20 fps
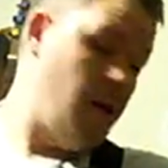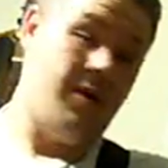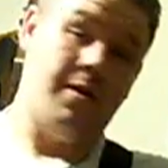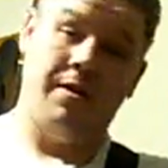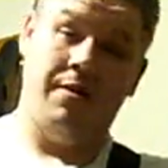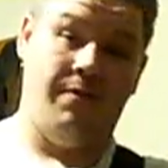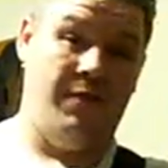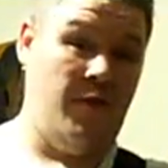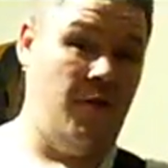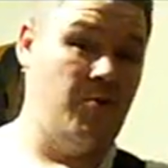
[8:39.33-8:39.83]

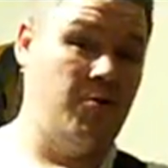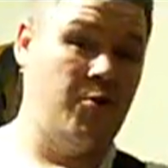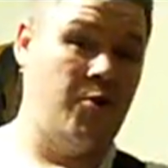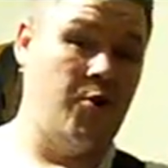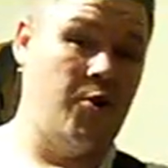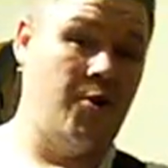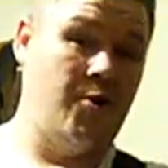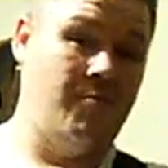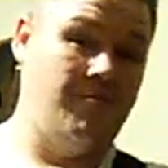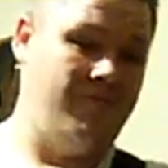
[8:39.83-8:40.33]
It feels
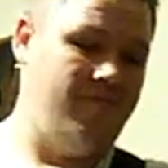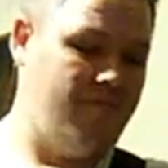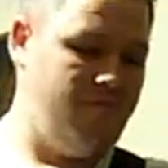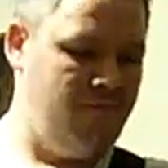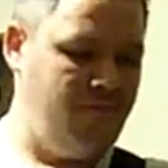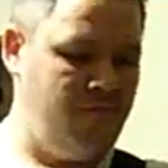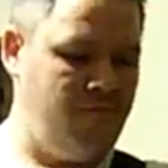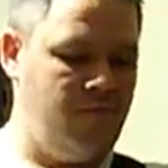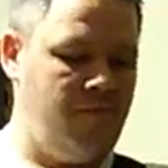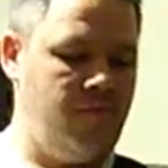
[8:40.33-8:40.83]
good.
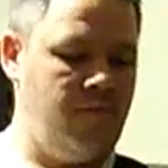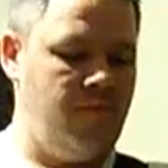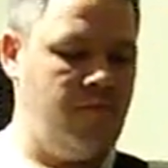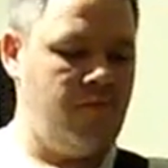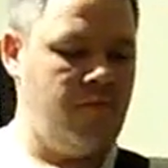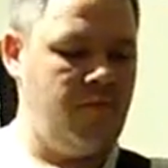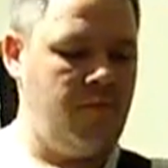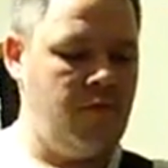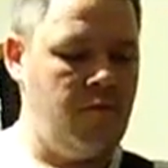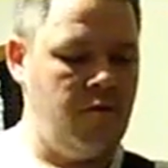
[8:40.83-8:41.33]

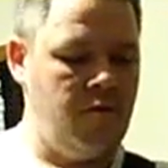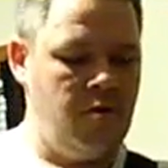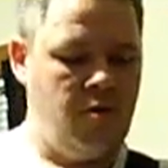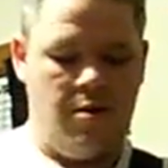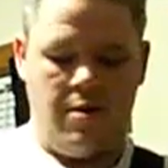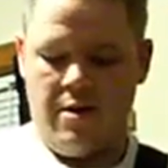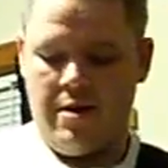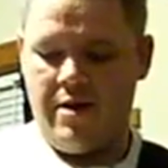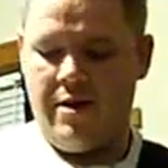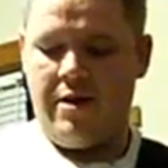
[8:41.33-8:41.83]

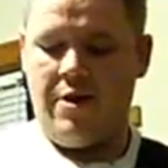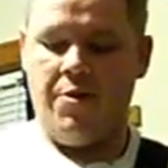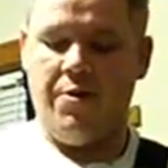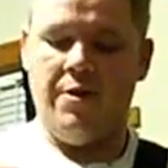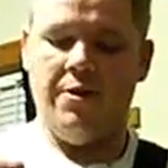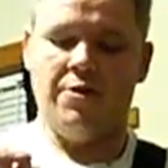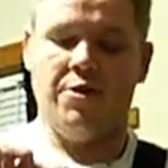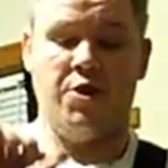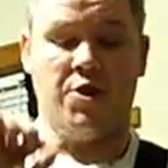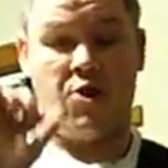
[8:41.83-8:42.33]
And here
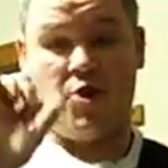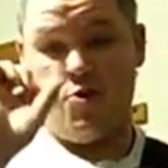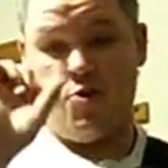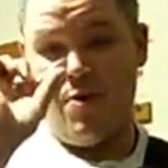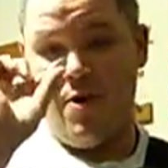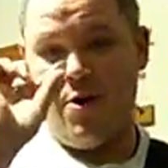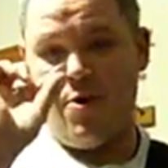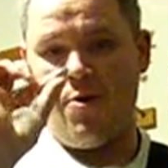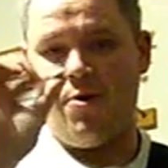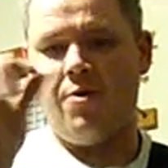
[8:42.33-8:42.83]
is the
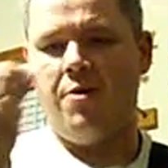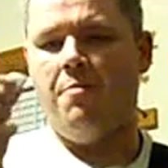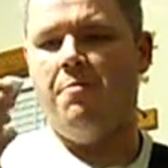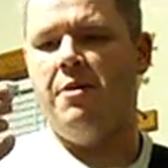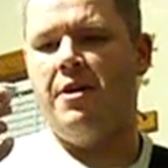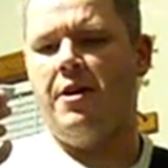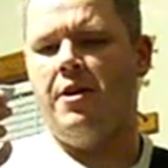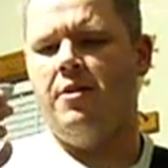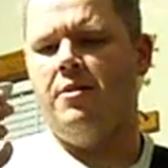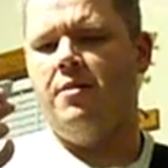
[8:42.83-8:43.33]
shredder, the
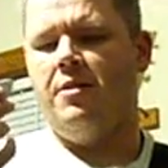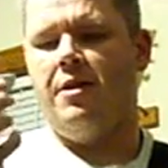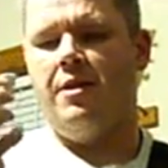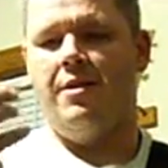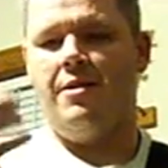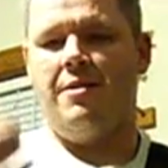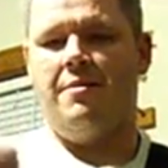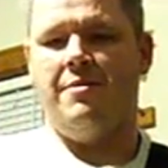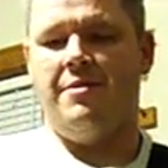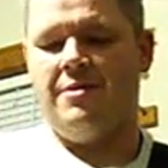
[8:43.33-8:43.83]
big one.
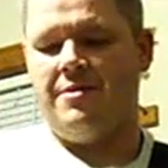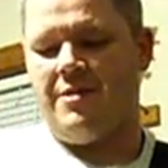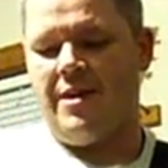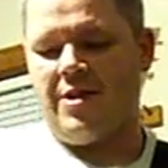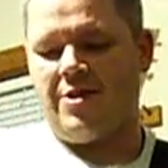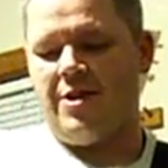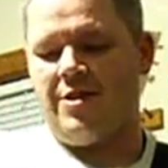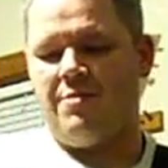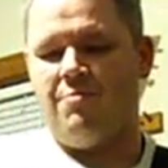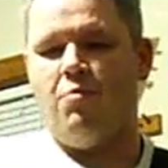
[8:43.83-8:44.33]
This
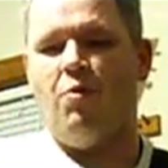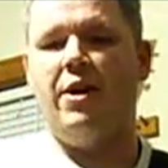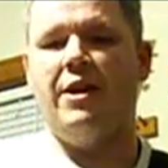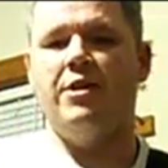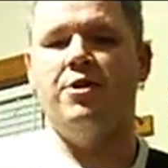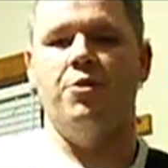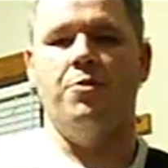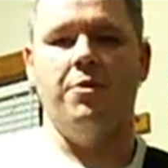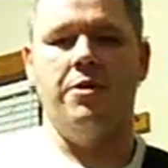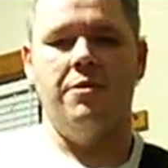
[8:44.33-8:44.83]
actually has some
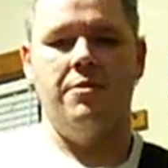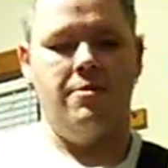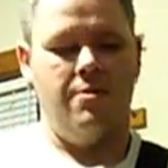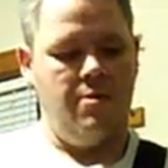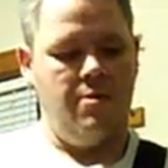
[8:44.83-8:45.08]
weight to it.